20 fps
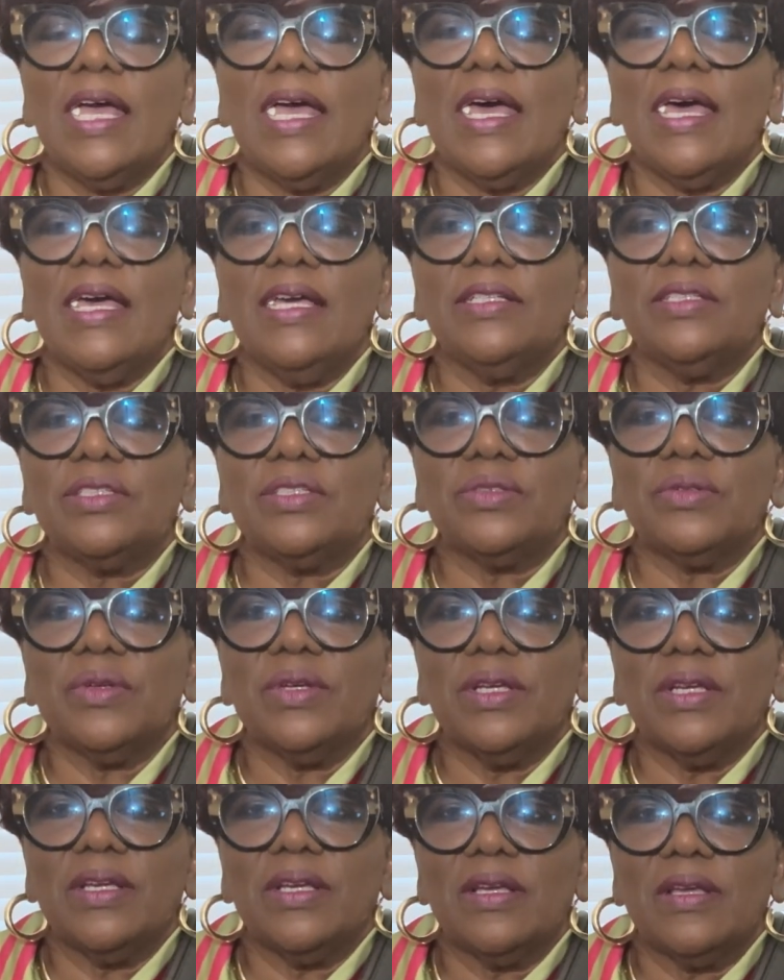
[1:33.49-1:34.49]
A
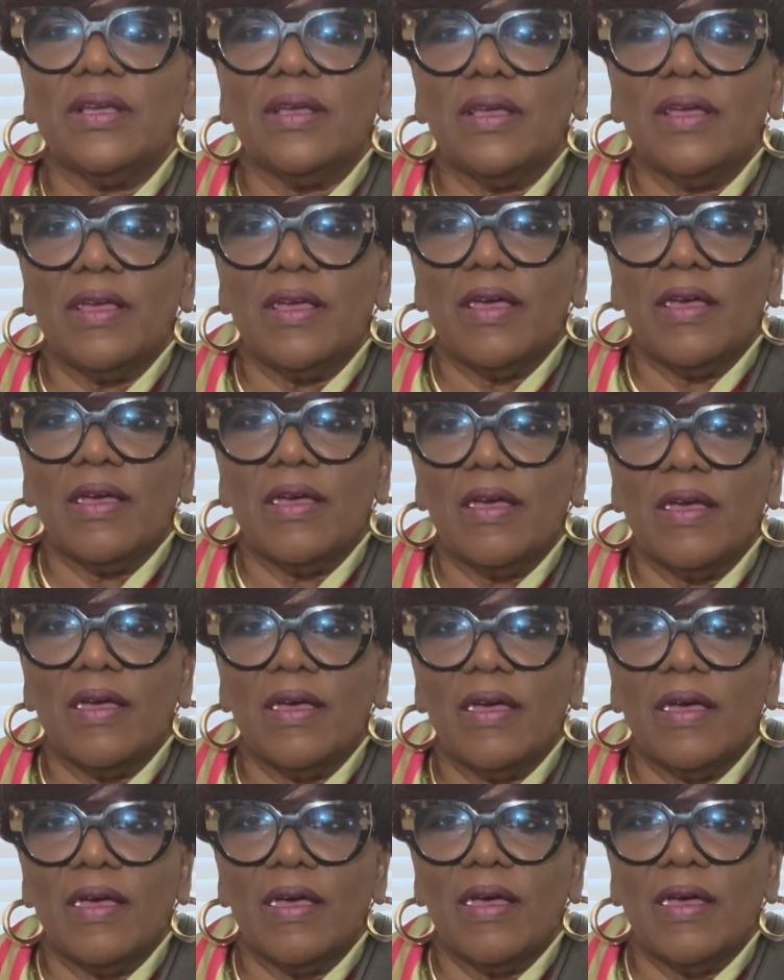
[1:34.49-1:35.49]

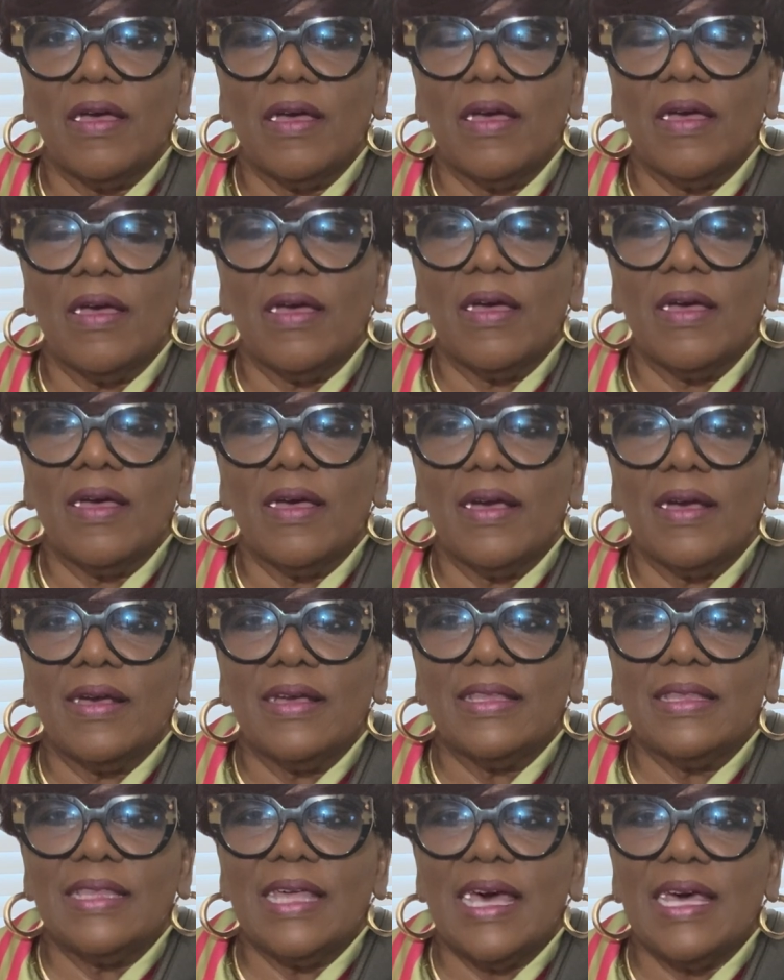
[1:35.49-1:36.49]

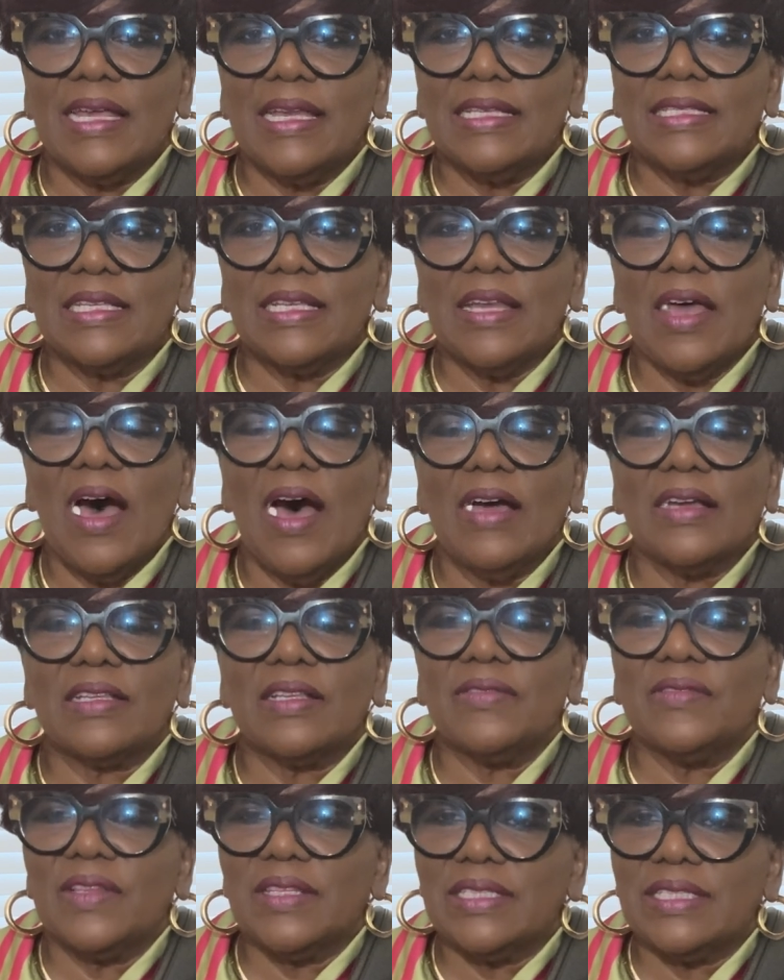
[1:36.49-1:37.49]
string. That is an
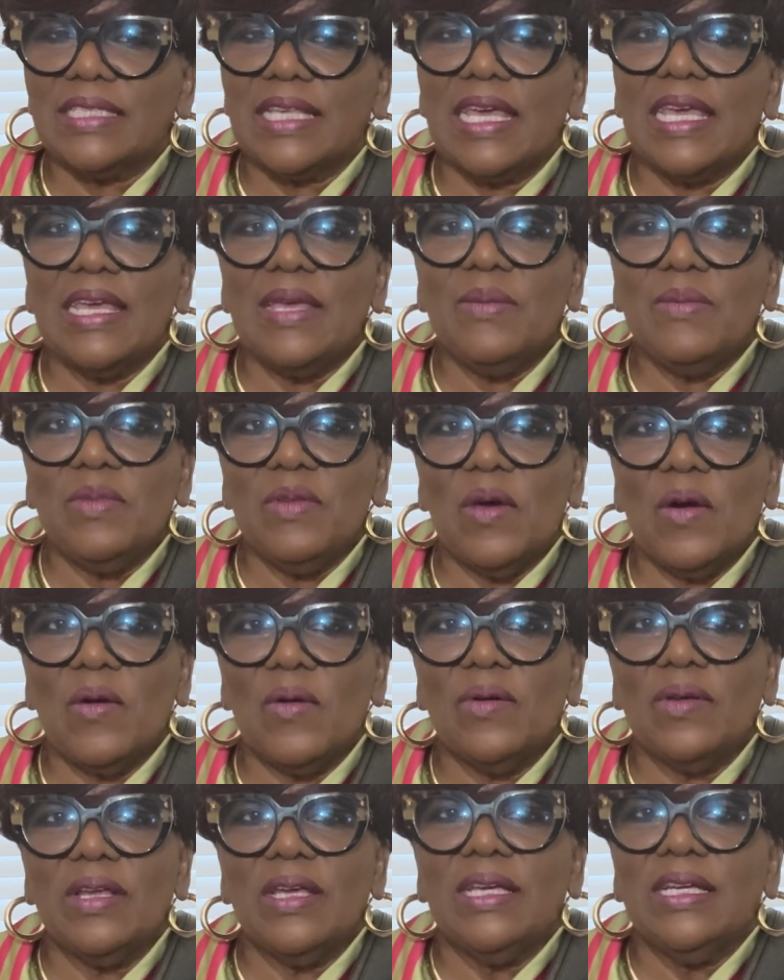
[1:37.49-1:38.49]
octave, the same
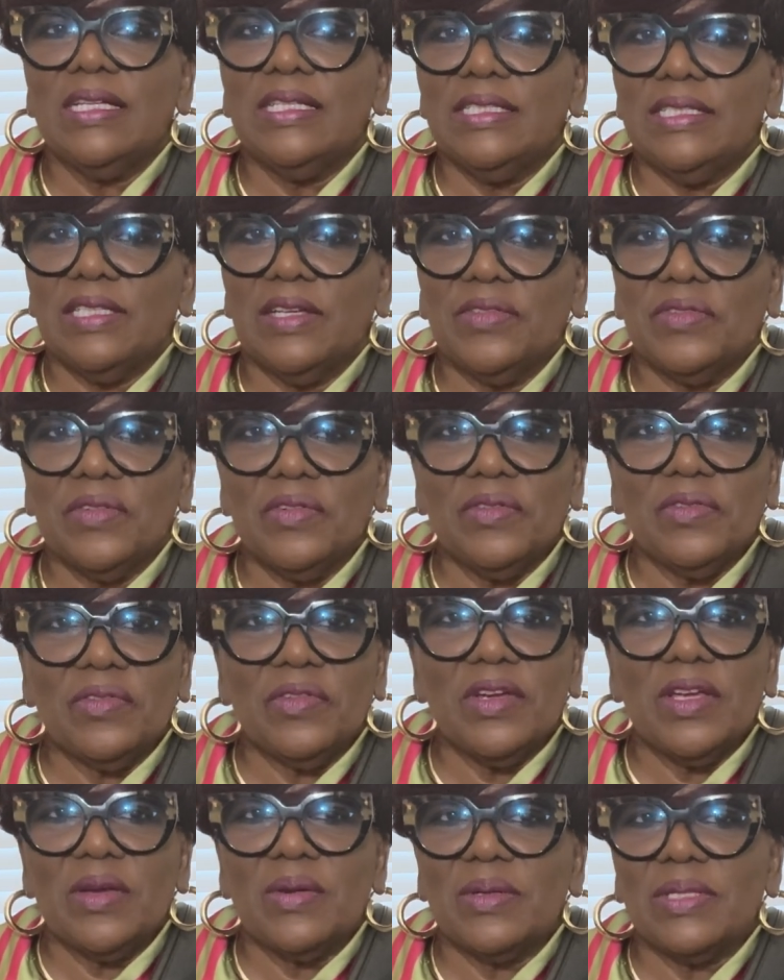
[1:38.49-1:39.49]
note, different
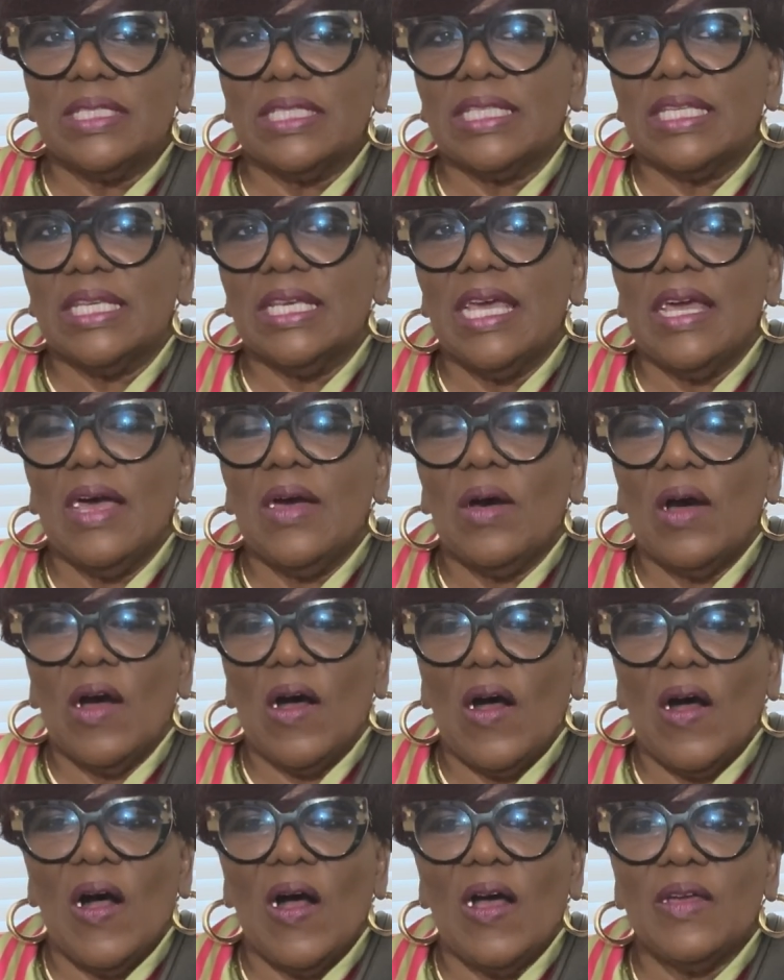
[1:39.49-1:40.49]
frequency, a
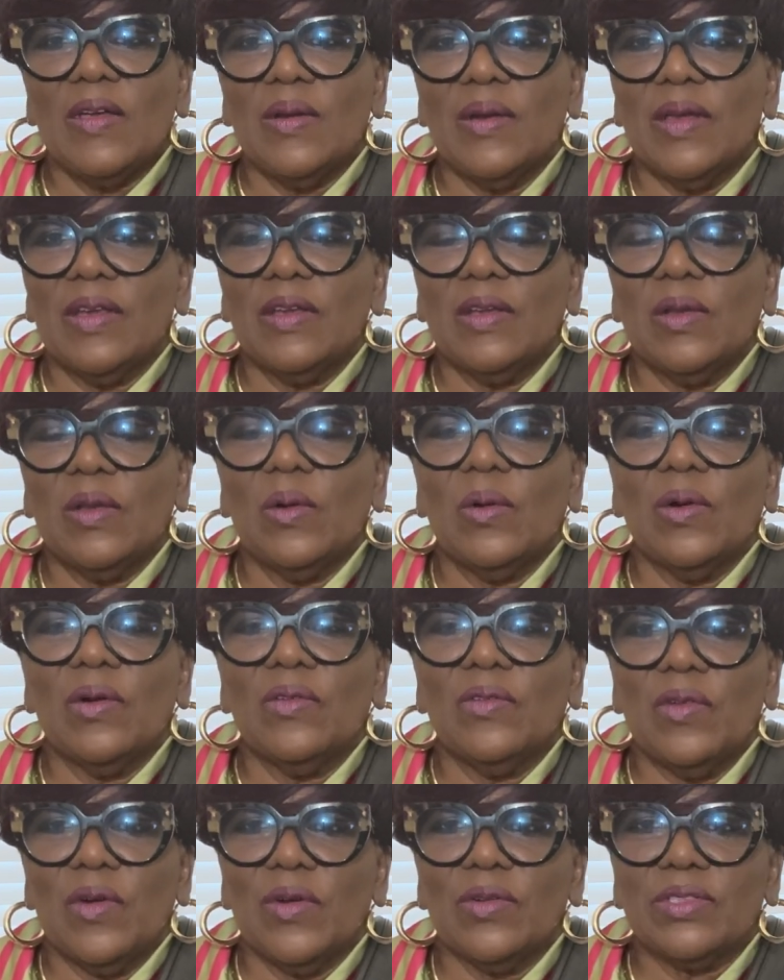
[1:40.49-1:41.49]
higher and a
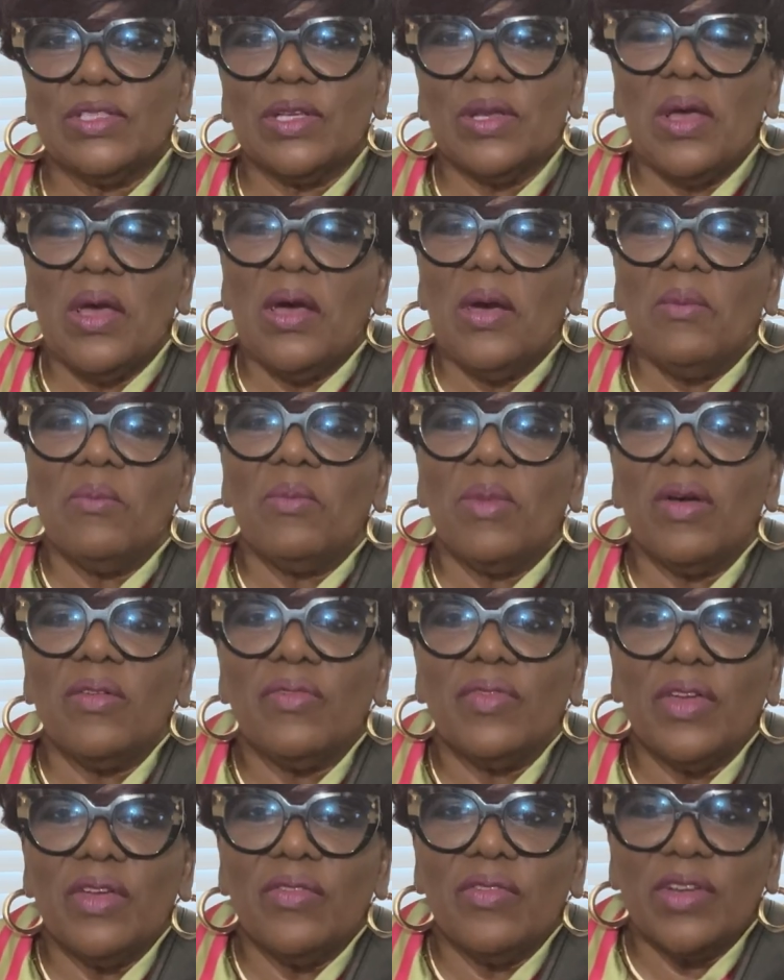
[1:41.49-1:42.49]
lower version. My
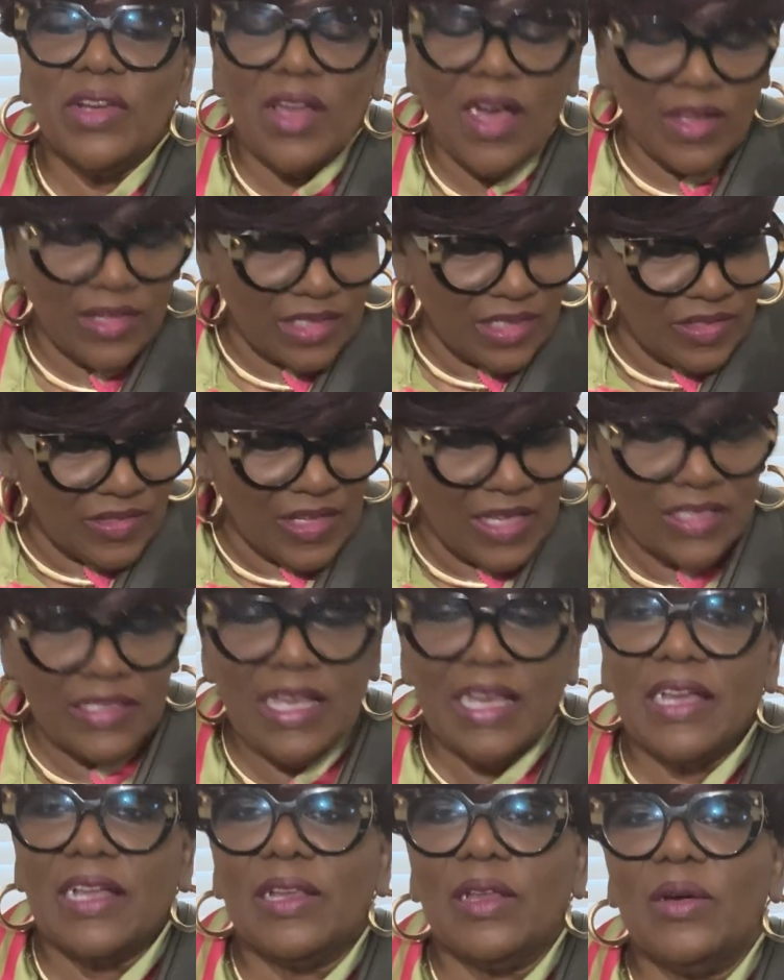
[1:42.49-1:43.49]
favorite octaves as
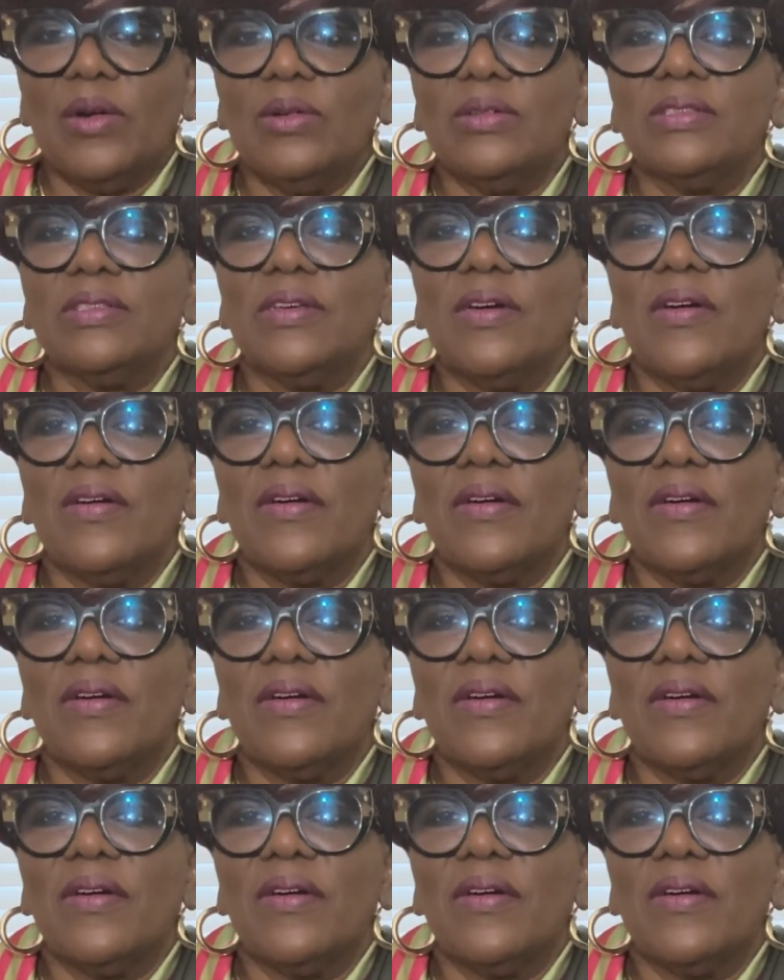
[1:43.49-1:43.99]
I close.